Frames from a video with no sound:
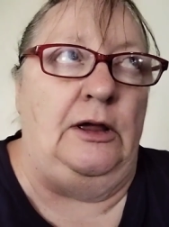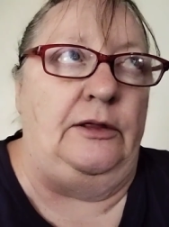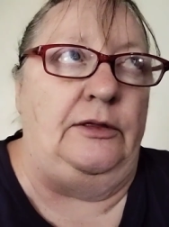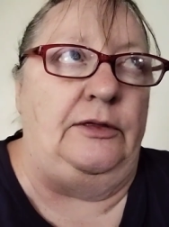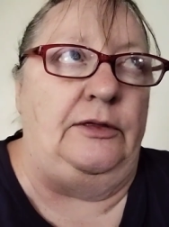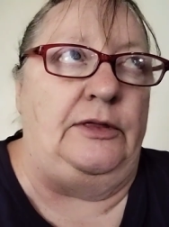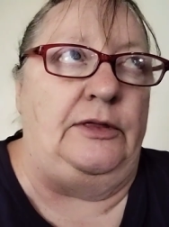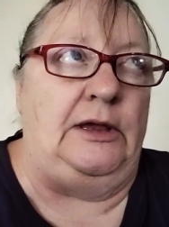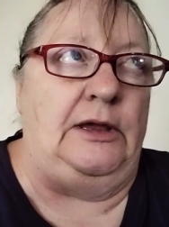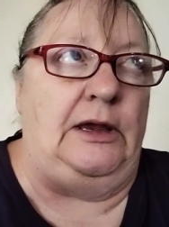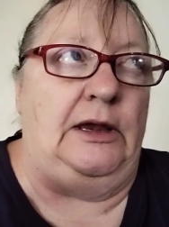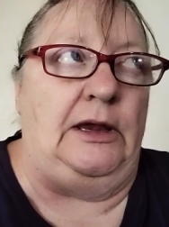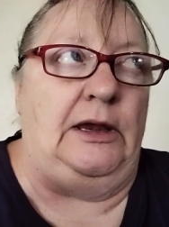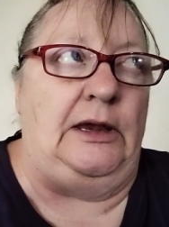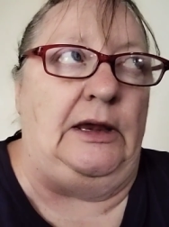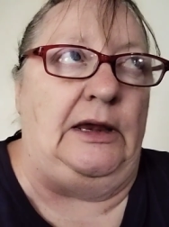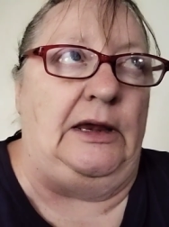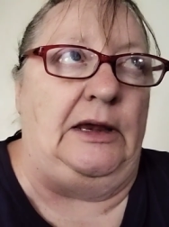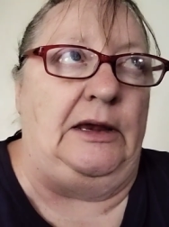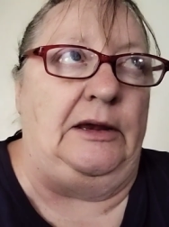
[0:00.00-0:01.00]

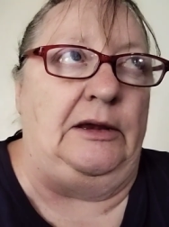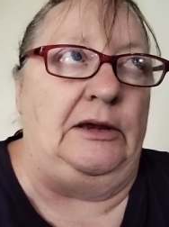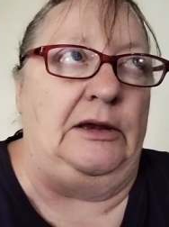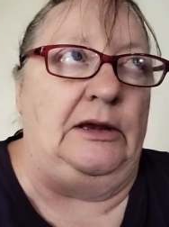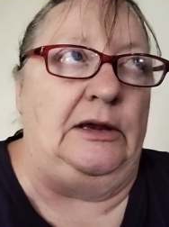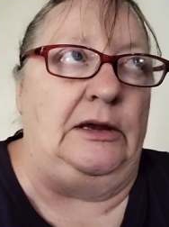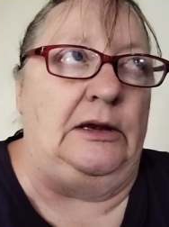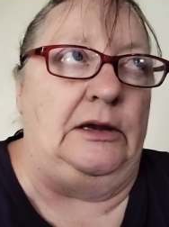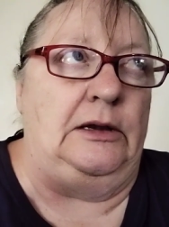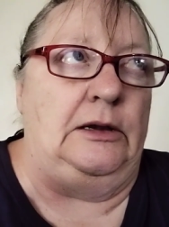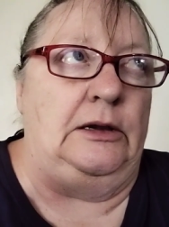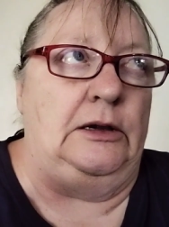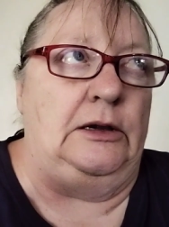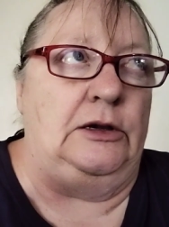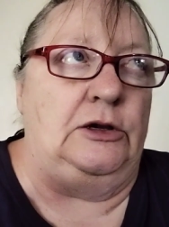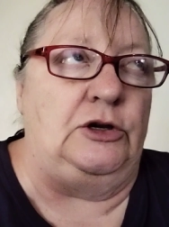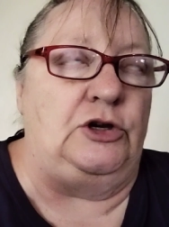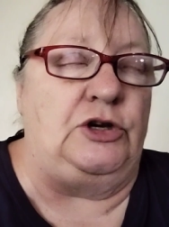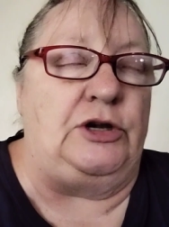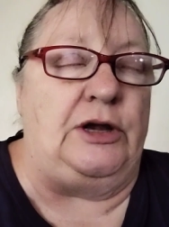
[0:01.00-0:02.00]
the
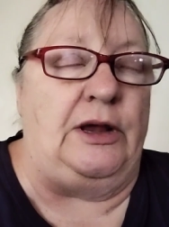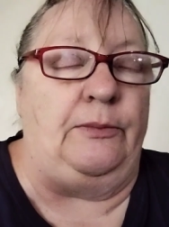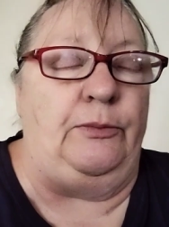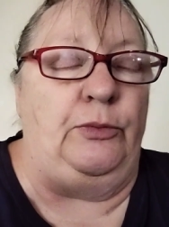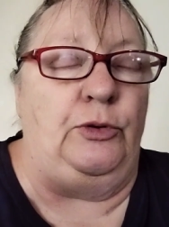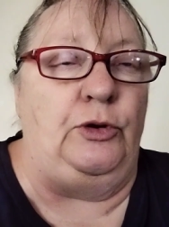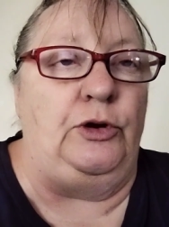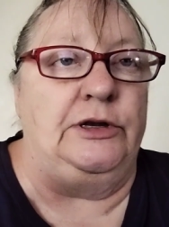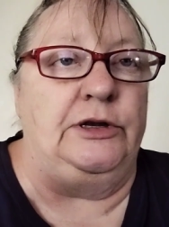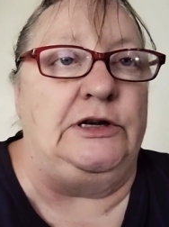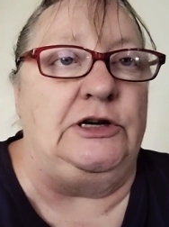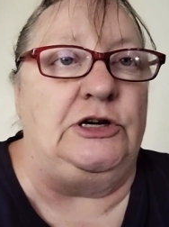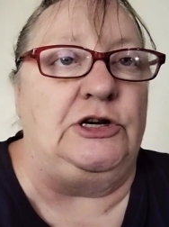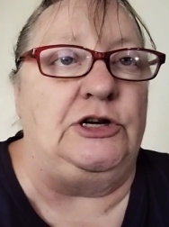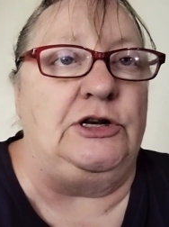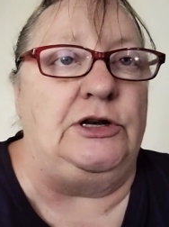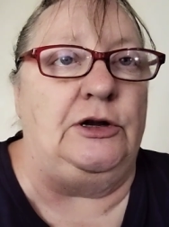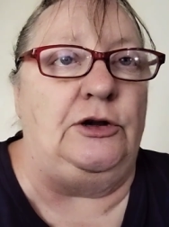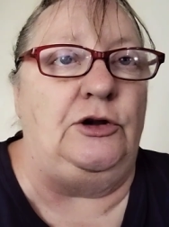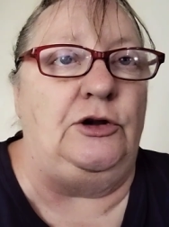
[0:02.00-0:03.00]
shampoo and conditioner
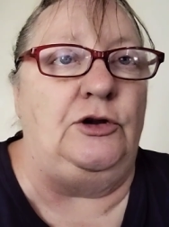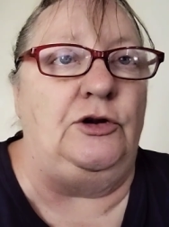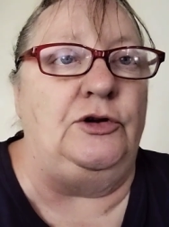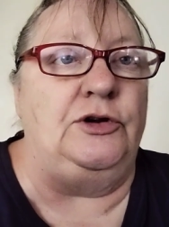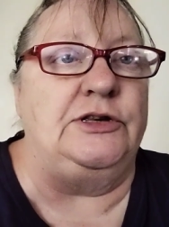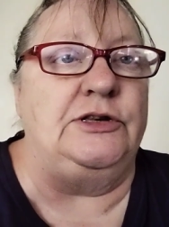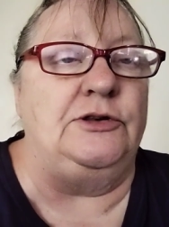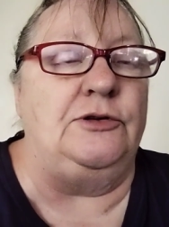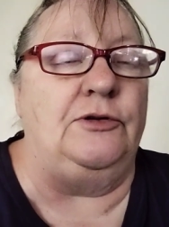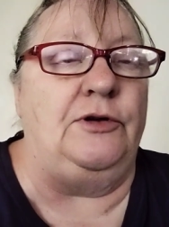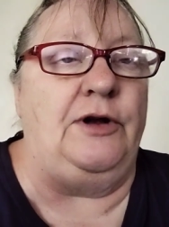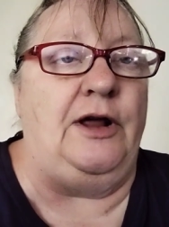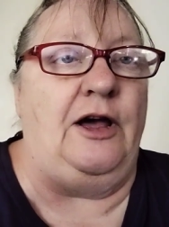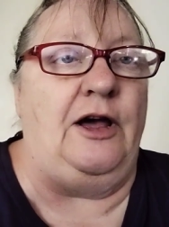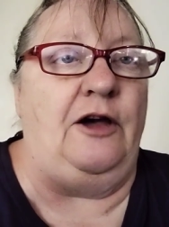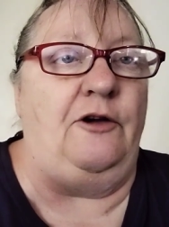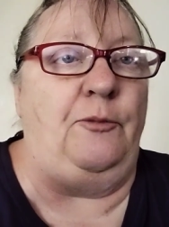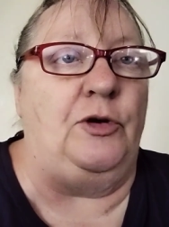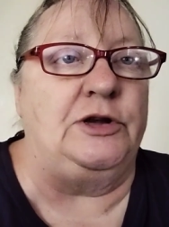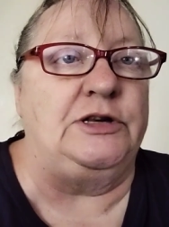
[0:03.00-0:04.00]
you use is on half
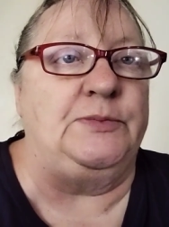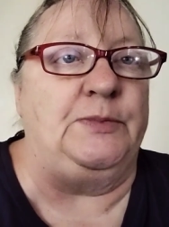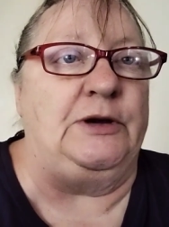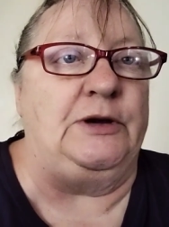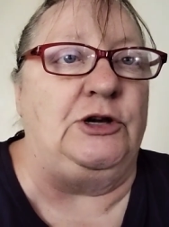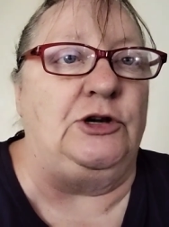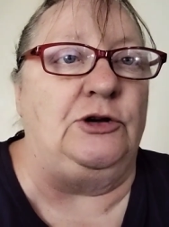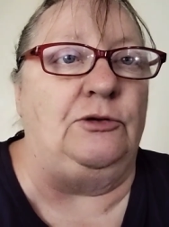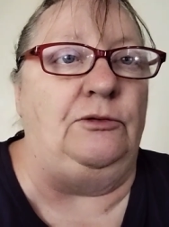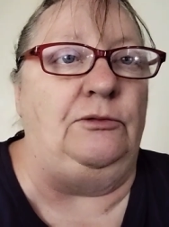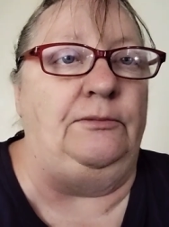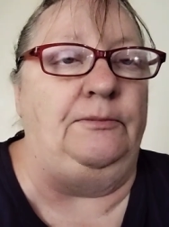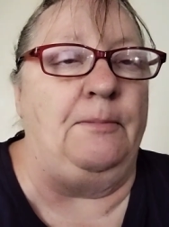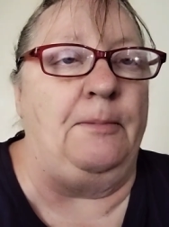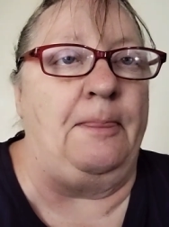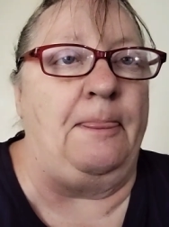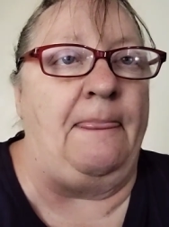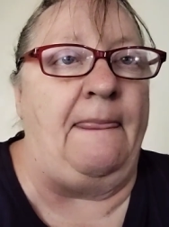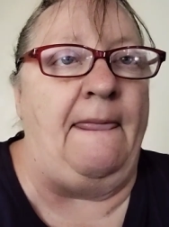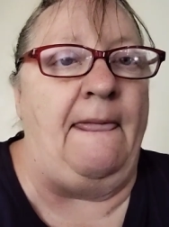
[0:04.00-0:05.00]
price special,
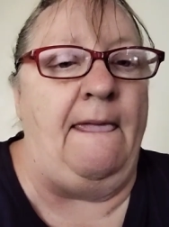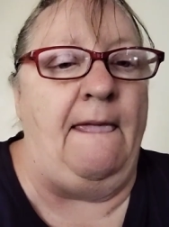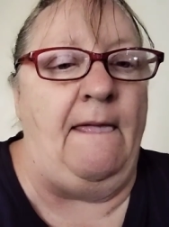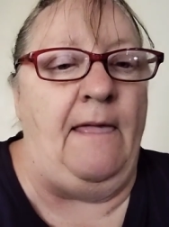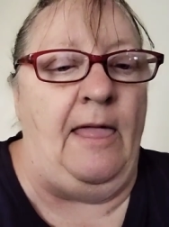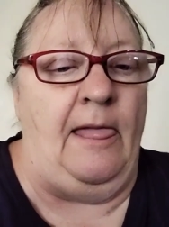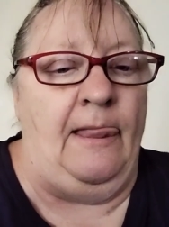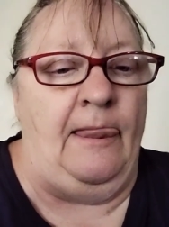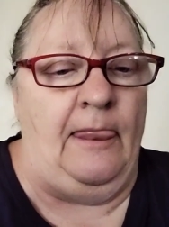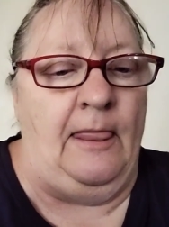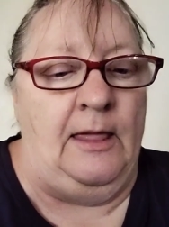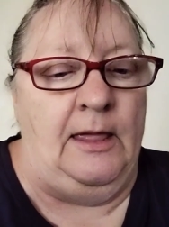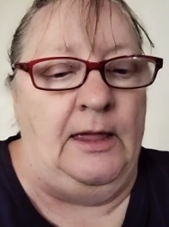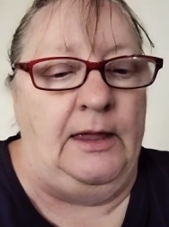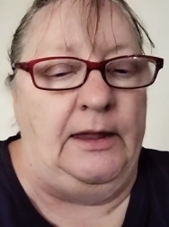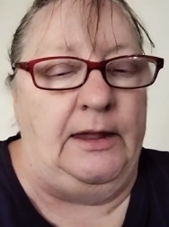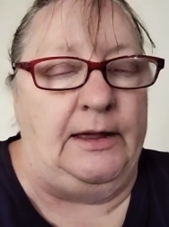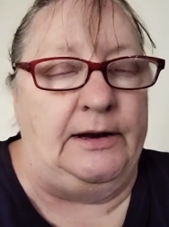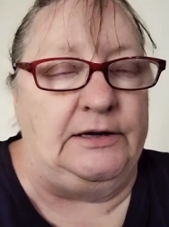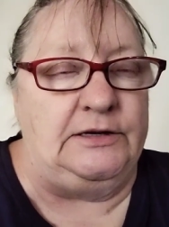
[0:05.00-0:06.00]

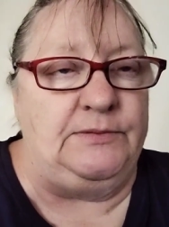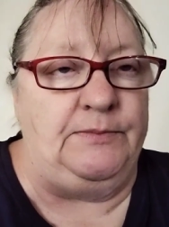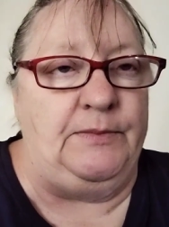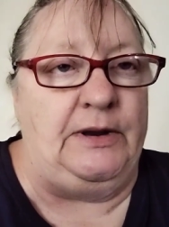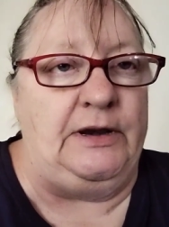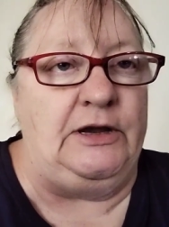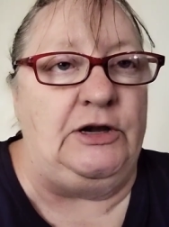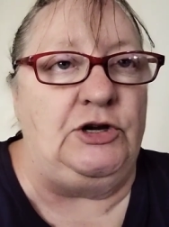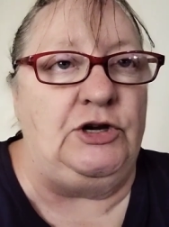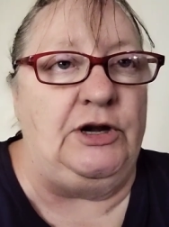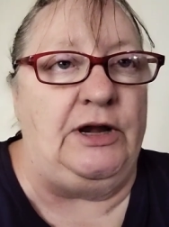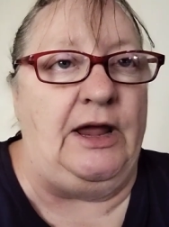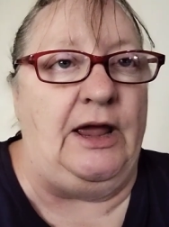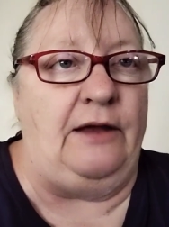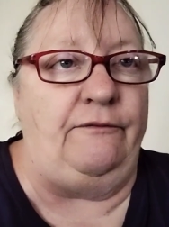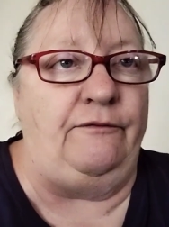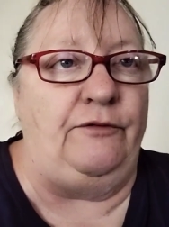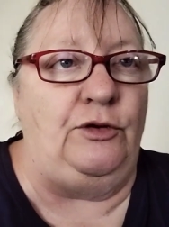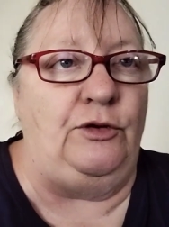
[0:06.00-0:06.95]
get as many as you can for your